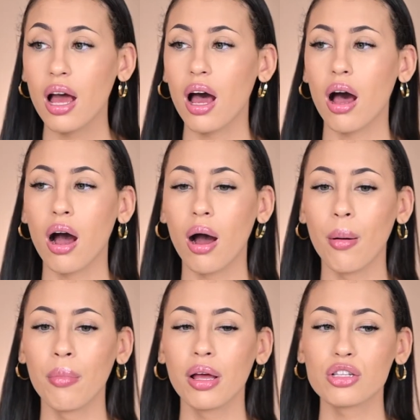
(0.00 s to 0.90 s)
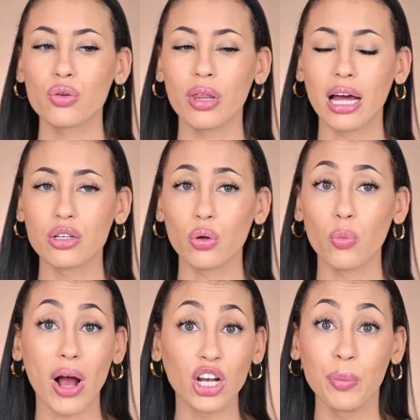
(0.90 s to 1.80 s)
So that
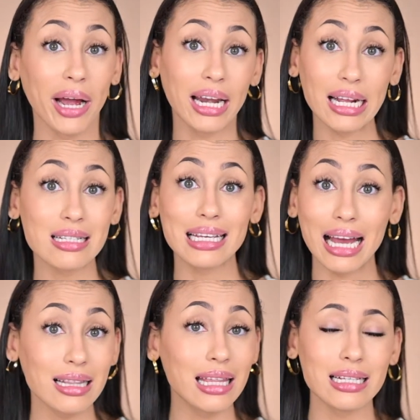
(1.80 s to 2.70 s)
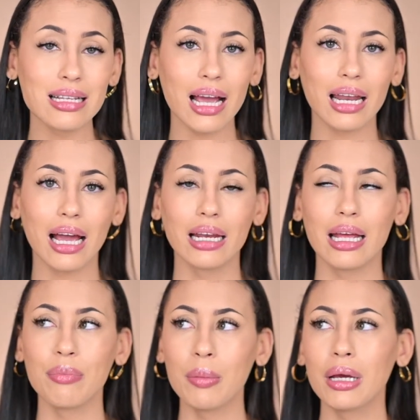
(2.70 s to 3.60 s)
while you might like to get the entire line, it
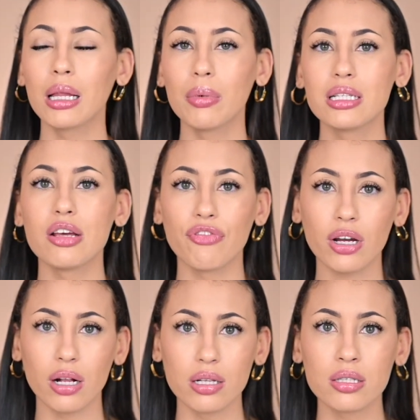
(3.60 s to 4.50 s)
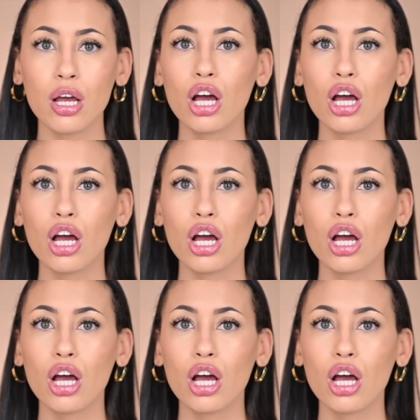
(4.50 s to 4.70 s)
may be a little bit difficult